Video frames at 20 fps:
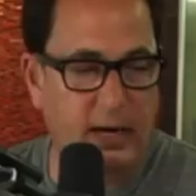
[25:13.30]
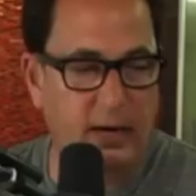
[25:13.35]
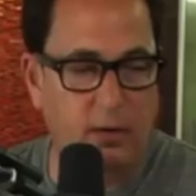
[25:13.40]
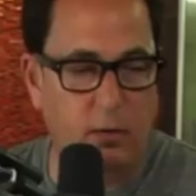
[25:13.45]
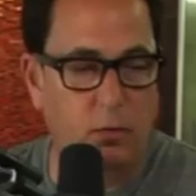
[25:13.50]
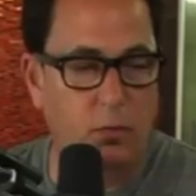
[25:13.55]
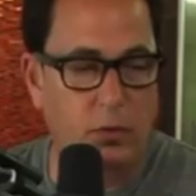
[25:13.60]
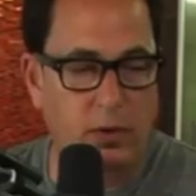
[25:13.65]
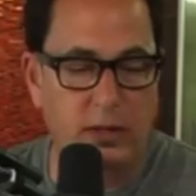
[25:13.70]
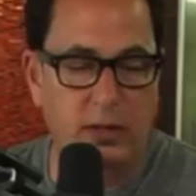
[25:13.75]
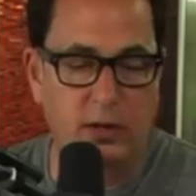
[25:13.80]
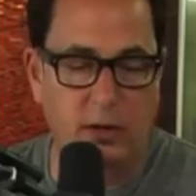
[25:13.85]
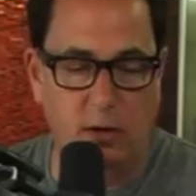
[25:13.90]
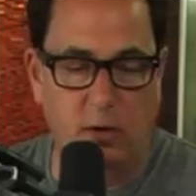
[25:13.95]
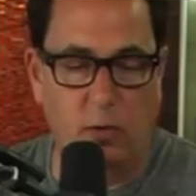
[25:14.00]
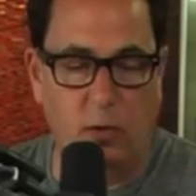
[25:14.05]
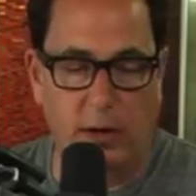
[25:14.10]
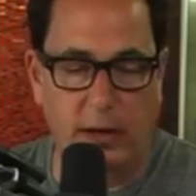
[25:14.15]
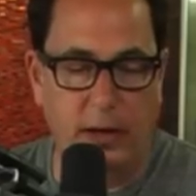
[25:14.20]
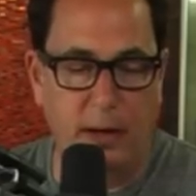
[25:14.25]
I don't really
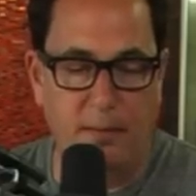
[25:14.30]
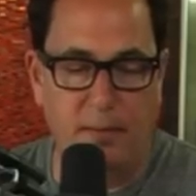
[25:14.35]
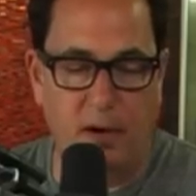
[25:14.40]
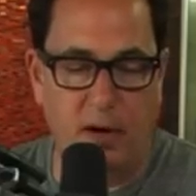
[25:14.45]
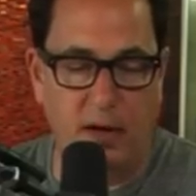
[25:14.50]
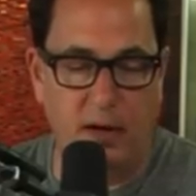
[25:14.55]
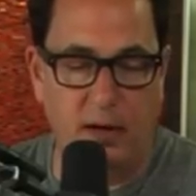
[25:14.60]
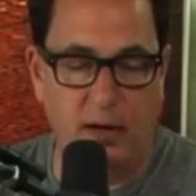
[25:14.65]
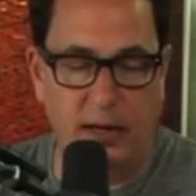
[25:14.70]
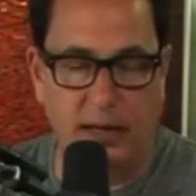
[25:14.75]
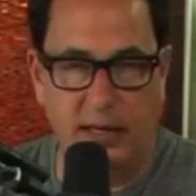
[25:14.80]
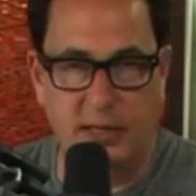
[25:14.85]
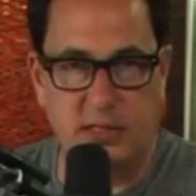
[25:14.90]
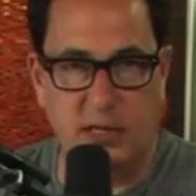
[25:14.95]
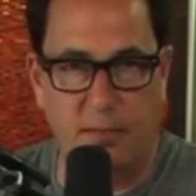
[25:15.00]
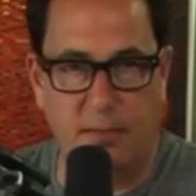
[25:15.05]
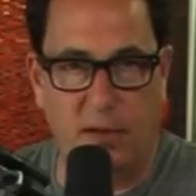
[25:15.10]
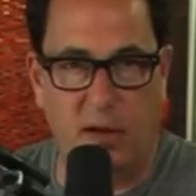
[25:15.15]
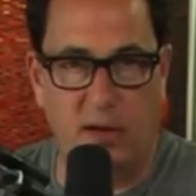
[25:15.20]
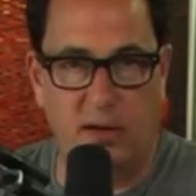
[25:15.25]
know why I bought it. I guess
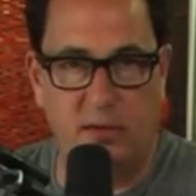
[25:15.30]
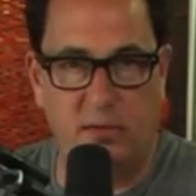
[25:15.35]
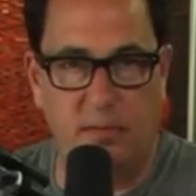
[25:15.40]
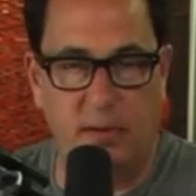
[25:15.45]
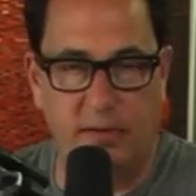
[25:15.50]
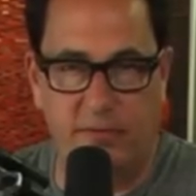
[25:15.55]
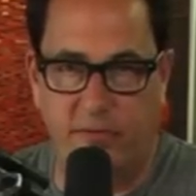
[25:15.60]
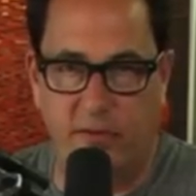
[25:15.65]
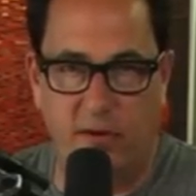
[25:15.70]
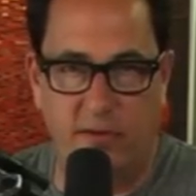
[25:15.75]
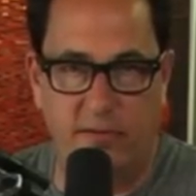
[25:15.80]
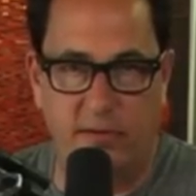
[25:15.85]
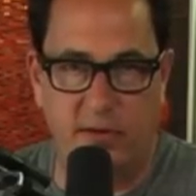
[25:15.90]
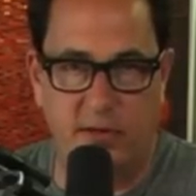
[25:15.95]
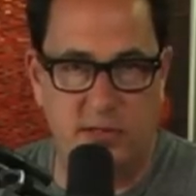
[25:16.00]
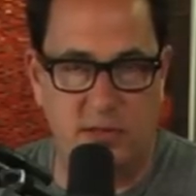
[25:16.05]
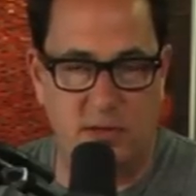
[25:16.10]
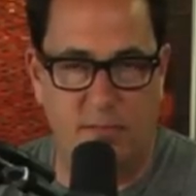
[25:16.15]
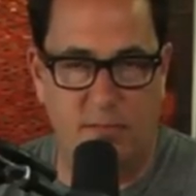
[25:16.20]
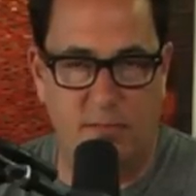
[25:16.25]
I bought it to make fun of it
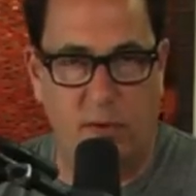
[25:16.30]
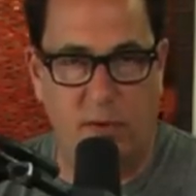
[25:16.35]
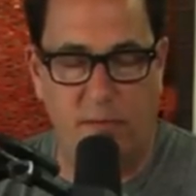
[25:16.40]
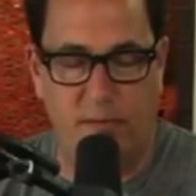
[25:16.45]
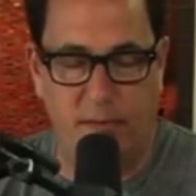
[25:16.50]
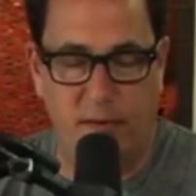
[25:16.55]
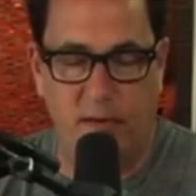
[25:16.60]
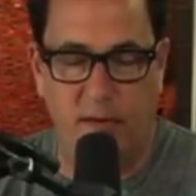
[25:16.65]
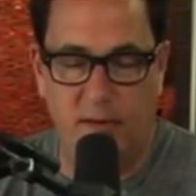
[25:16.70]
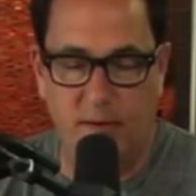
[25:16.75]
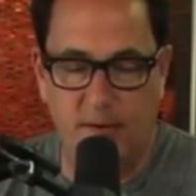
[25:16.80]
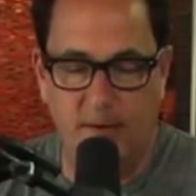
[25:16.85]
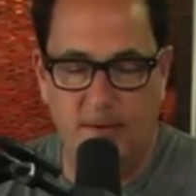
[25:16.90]
at some point, but